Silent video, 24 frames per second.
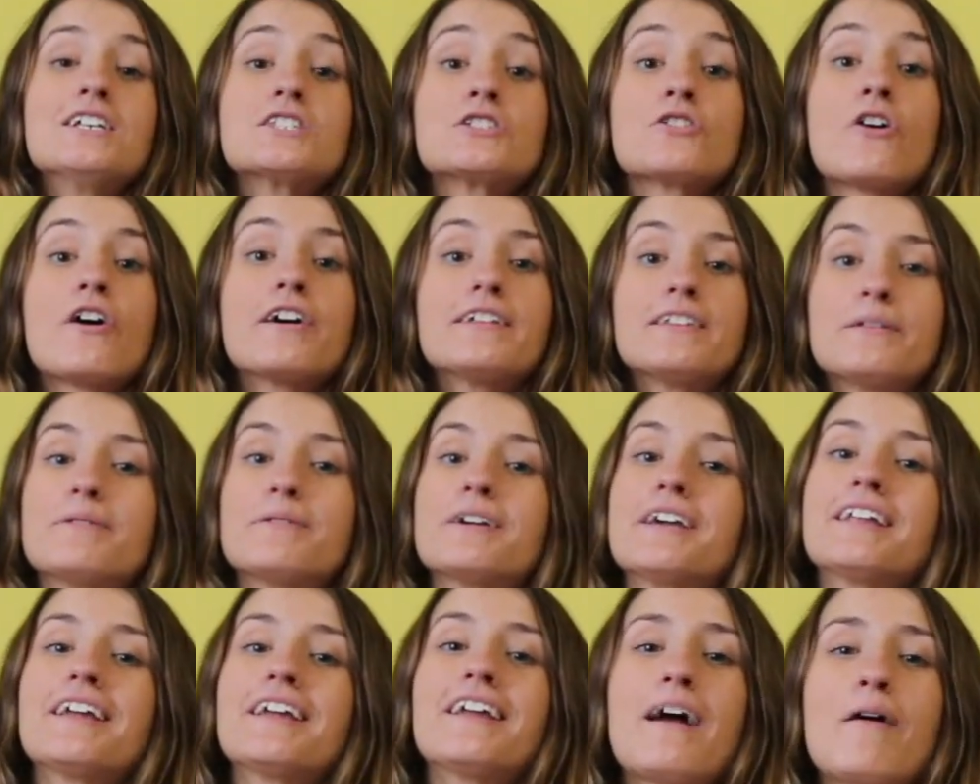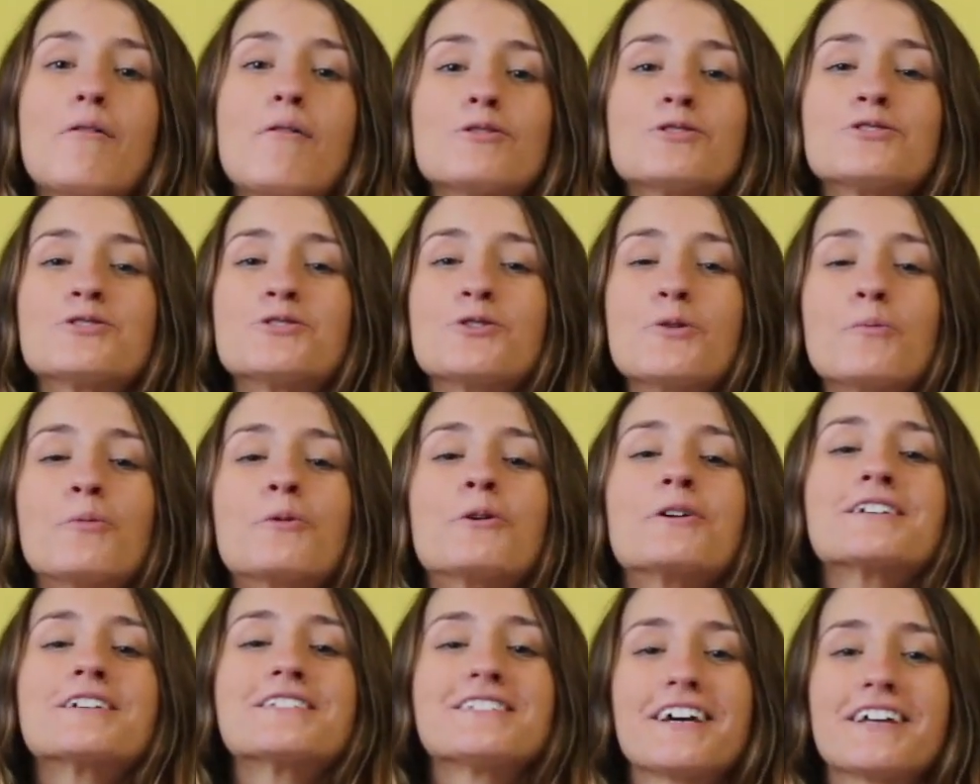So at the beginning I was
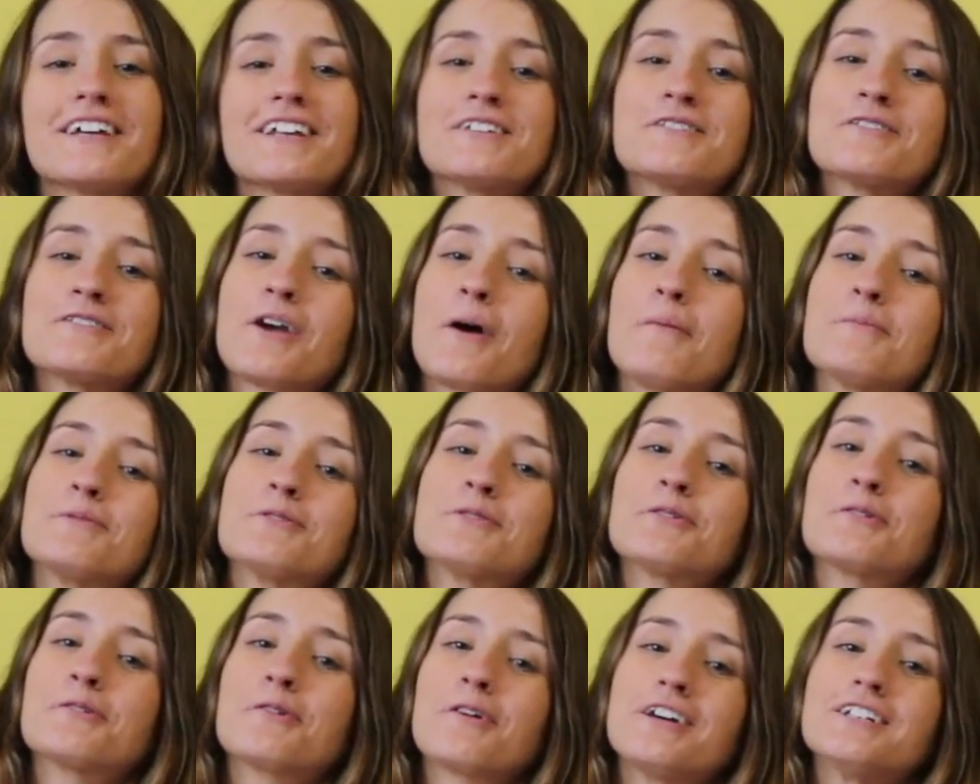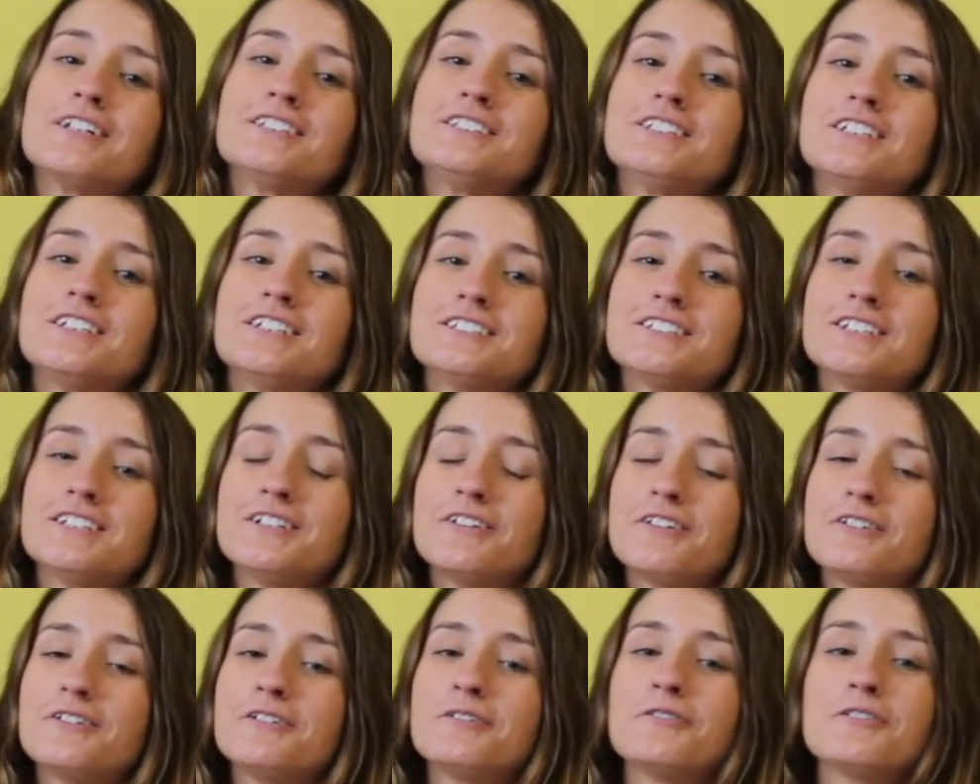super excited to come to Christchurch
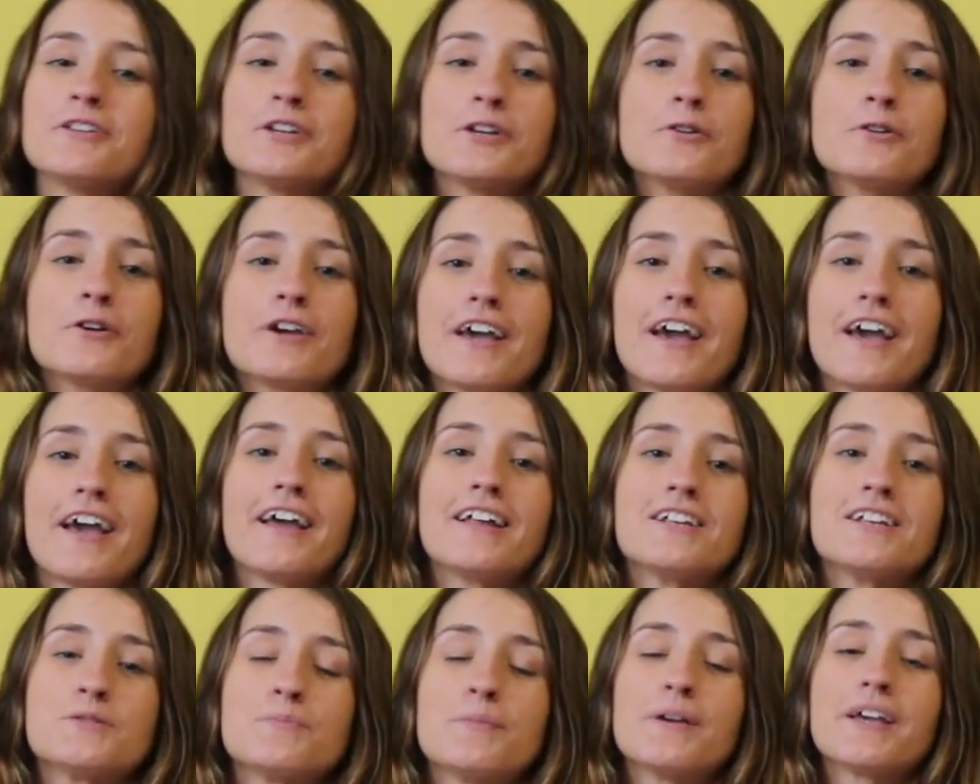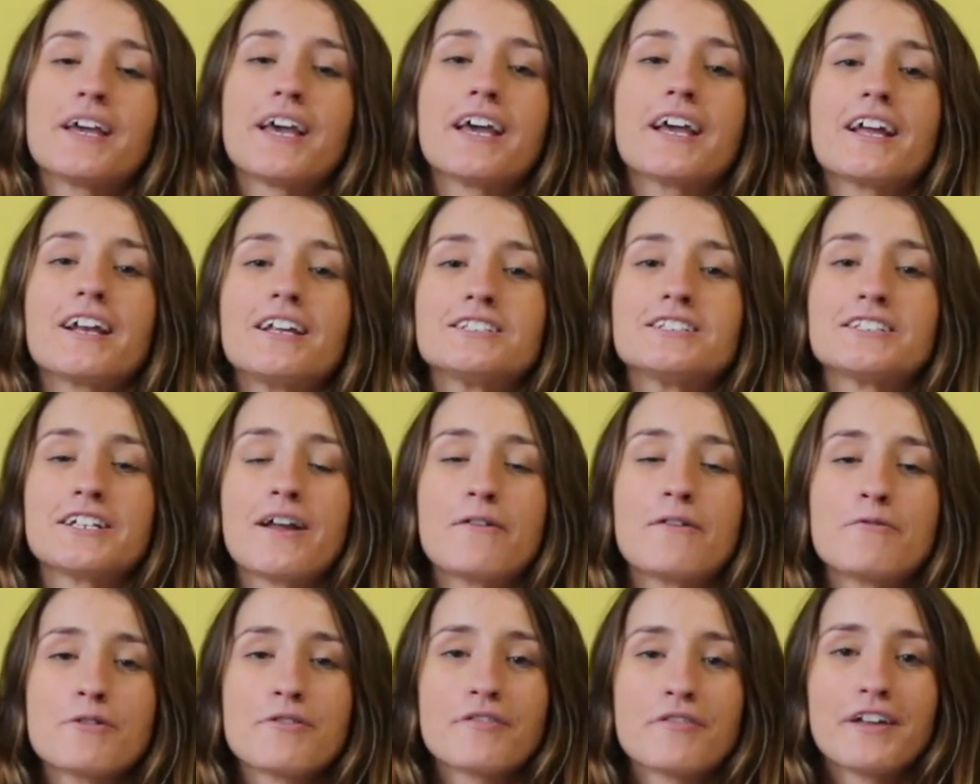and to the UK and speak English and
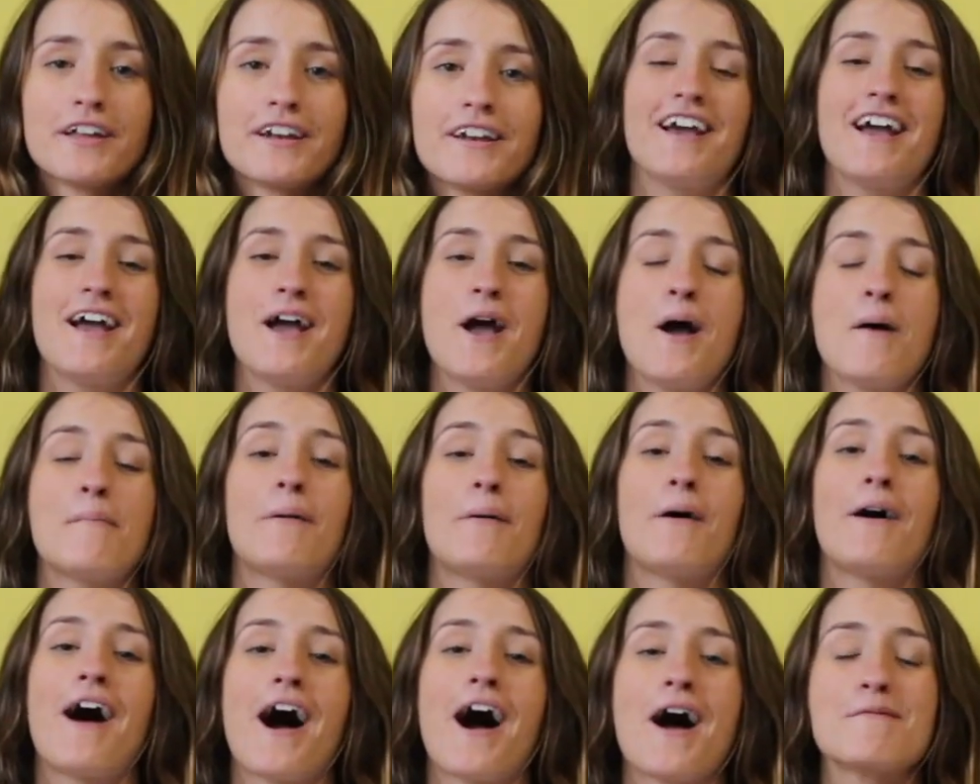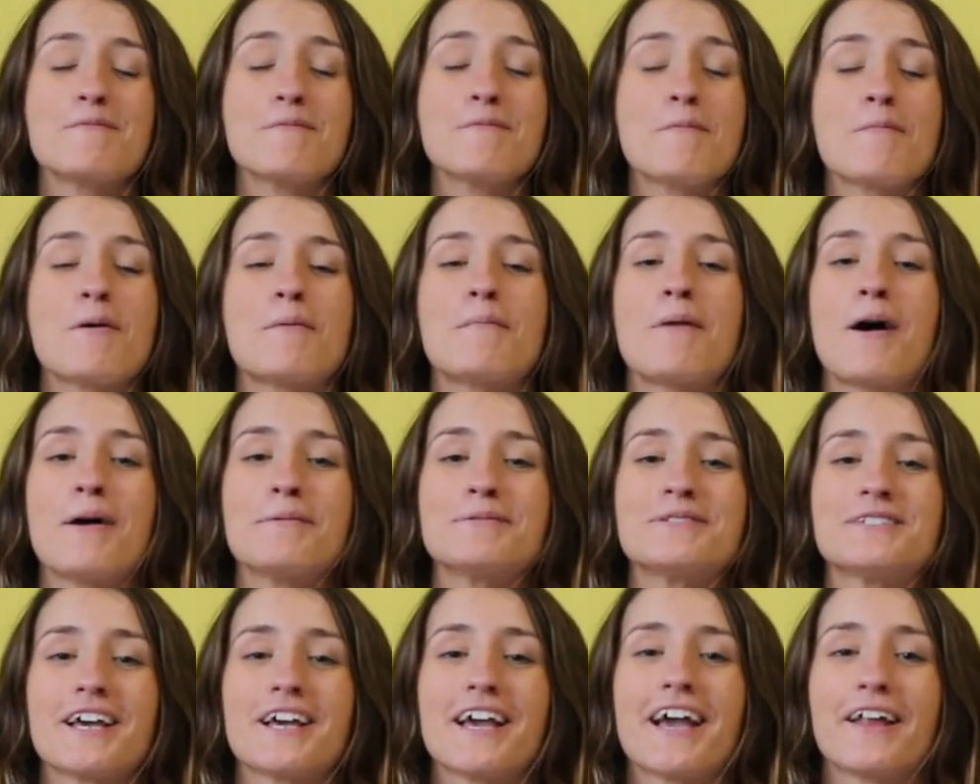everything. But I remember
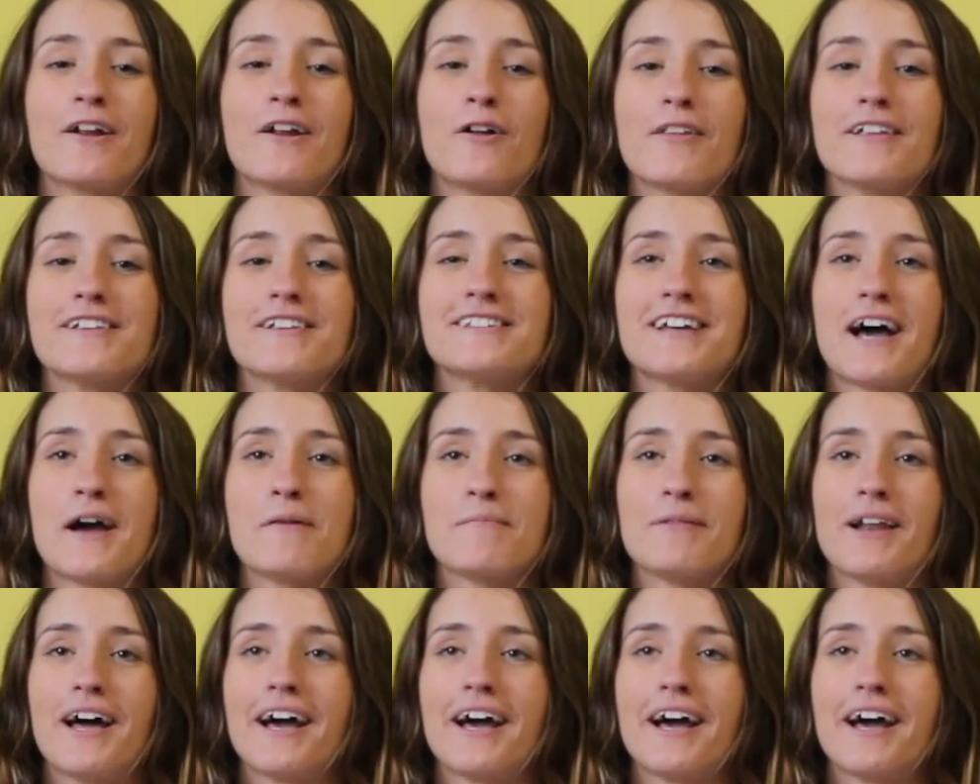mom saying all the time,